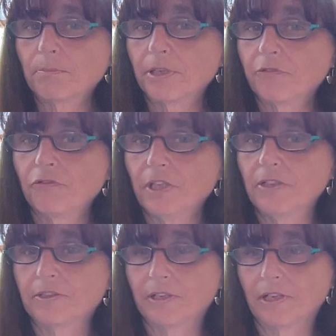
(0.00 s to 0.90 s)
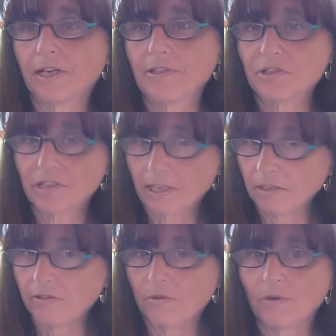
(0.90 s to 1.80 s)
big field, and I
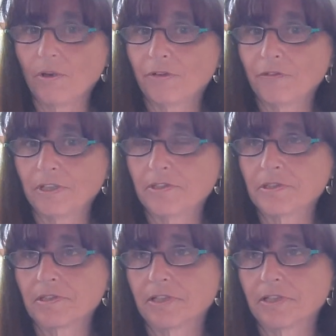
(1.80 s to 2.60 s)
studied all of this,